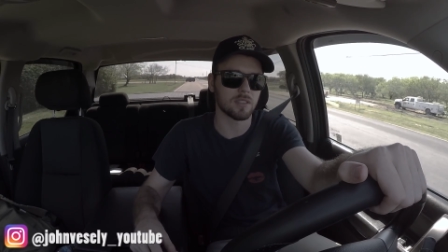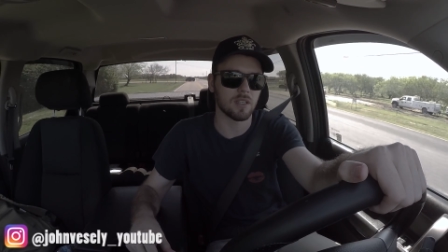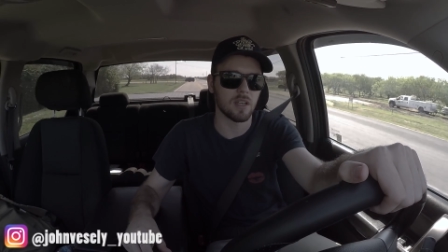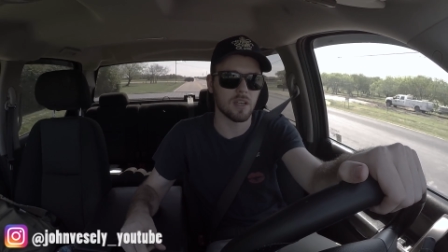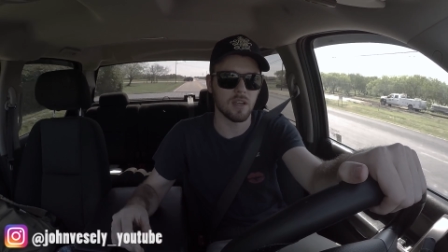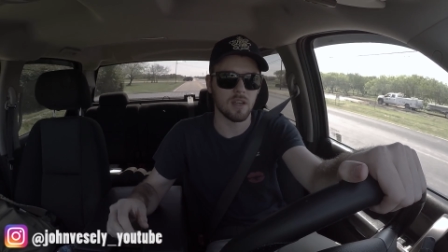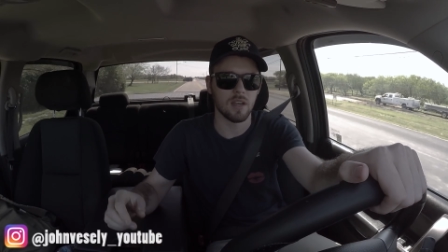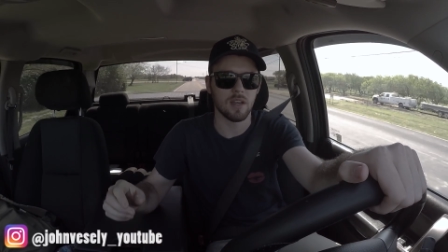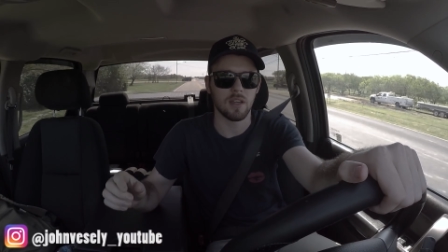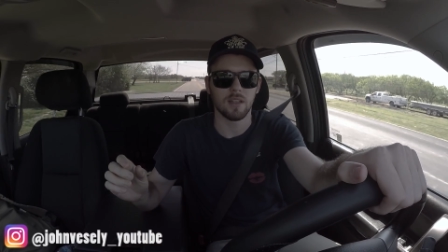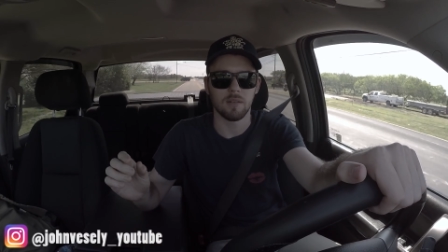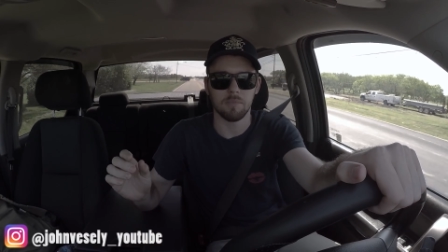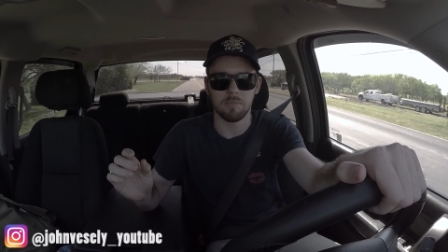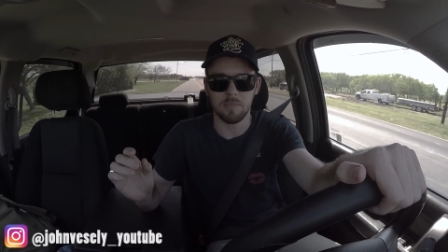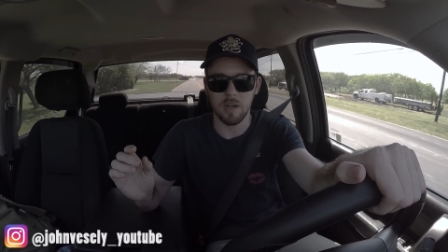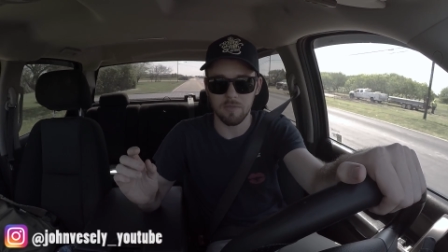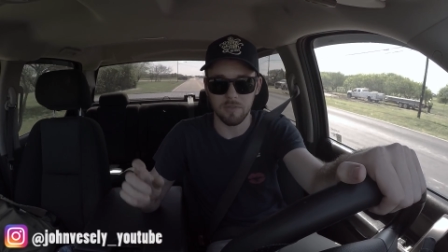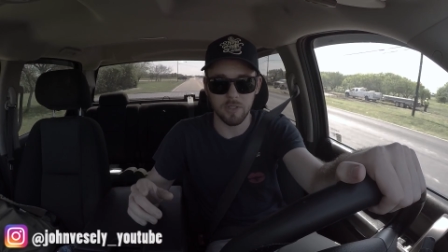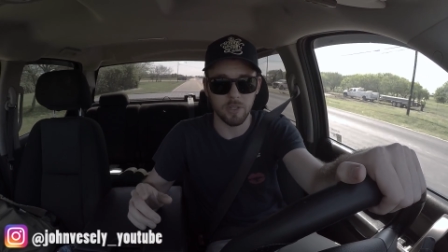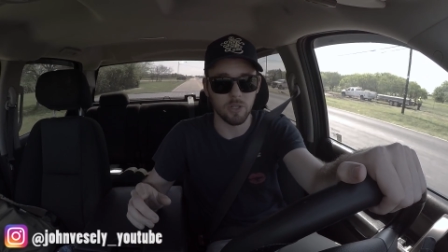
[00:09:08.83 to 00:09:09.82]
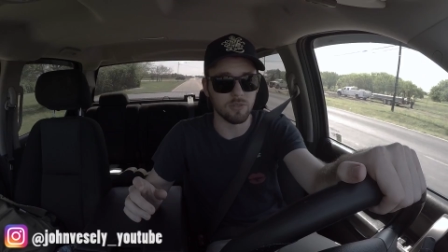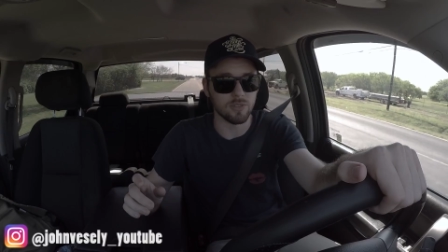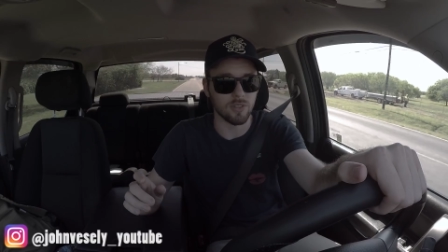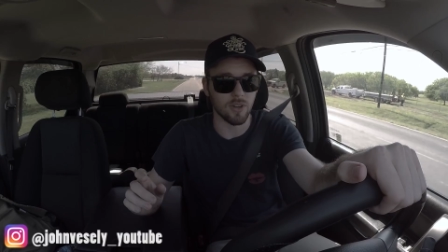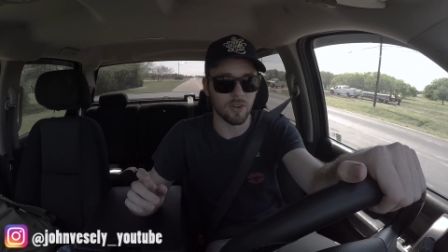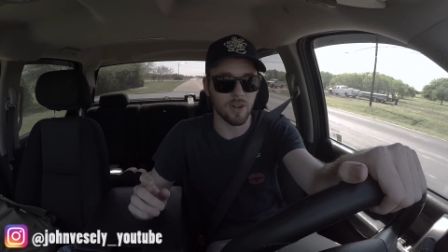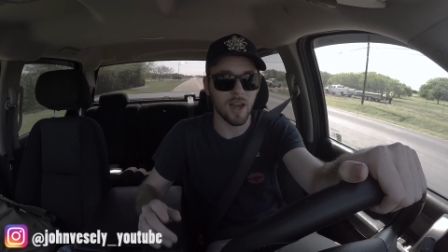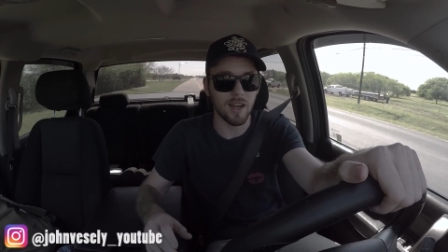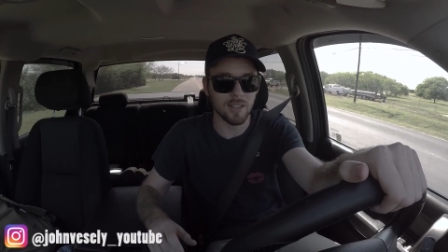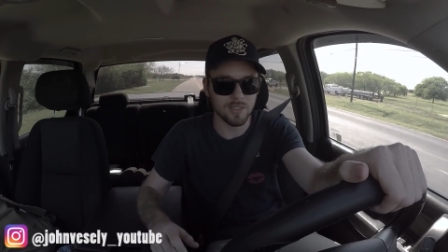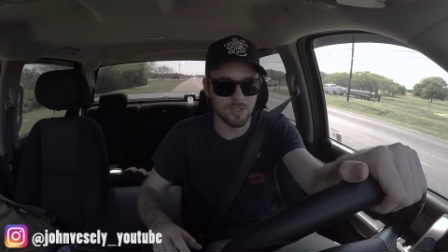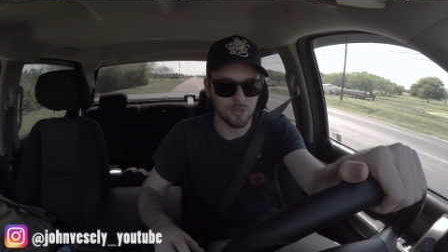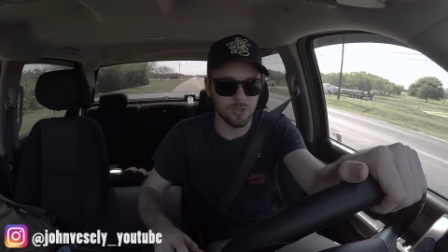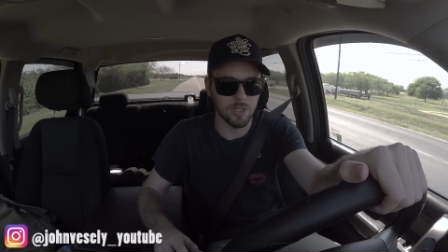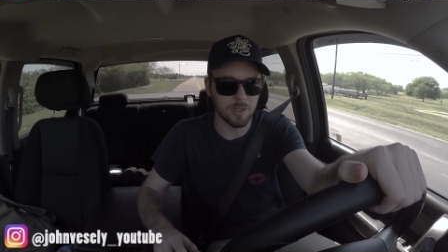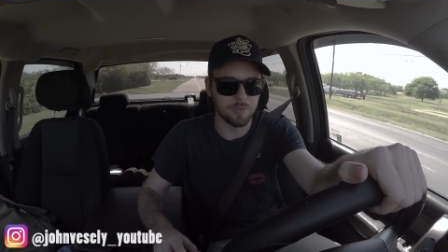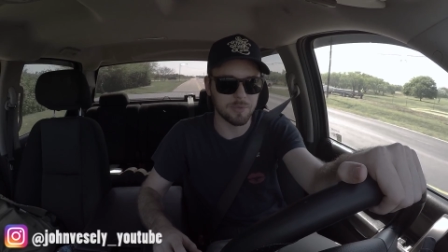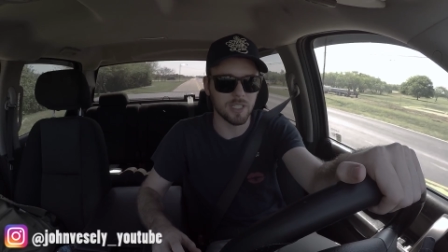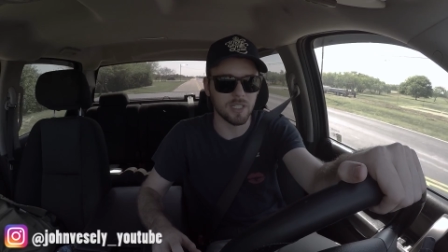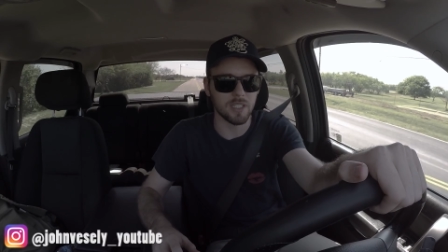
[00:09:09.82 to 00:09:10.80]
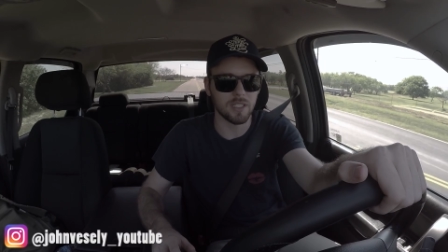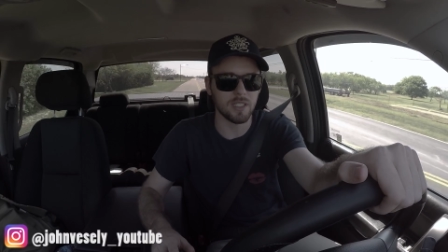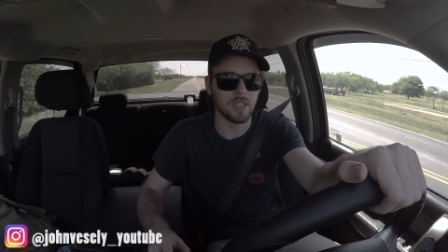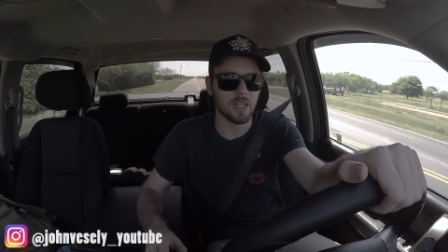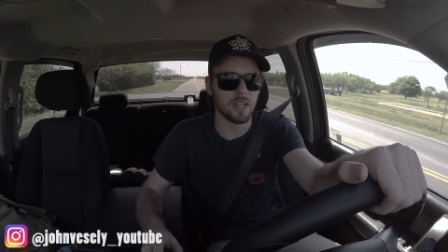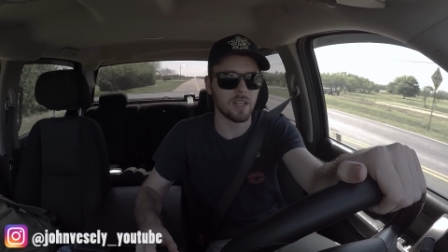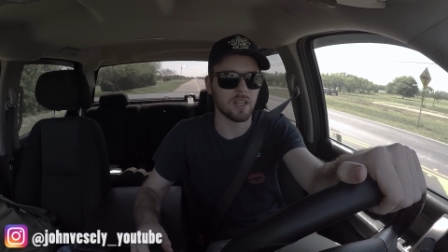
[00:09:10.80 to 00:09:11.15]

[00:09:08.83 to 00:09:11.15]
My videos are not scripted,